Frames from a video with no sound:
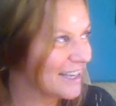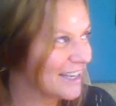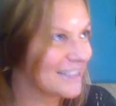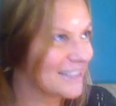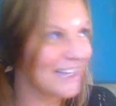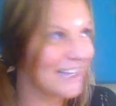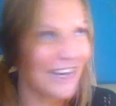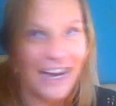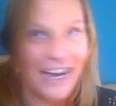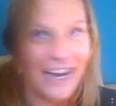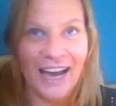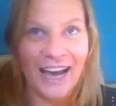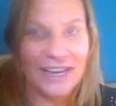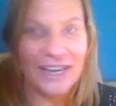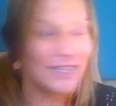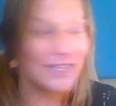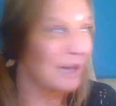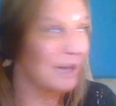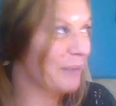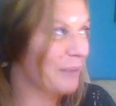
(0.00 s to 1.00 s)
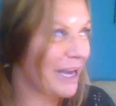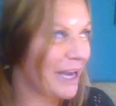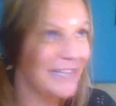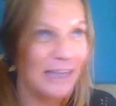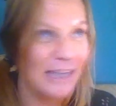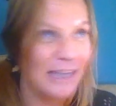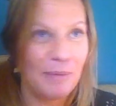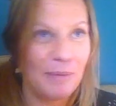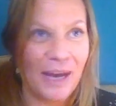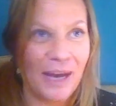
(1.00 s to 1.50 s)
it's like, eyes up,
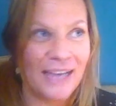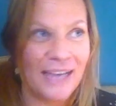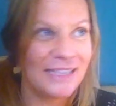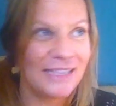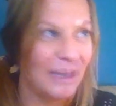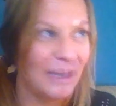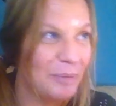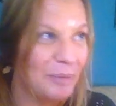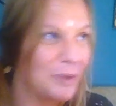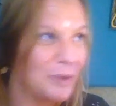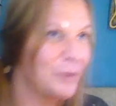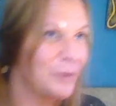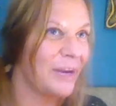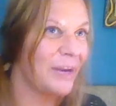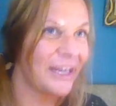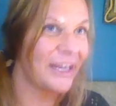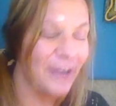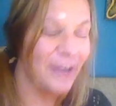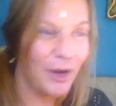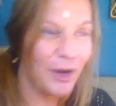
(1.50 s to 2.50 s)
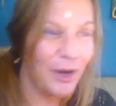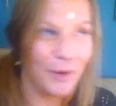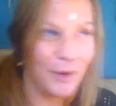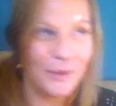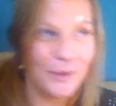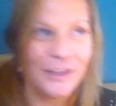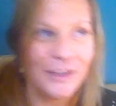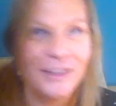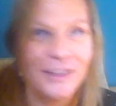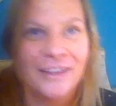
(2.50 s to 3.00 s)
eyes up, eyes up. Who do I
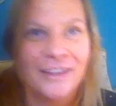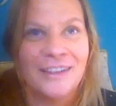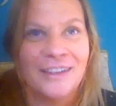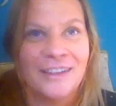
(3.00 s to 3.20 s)
know?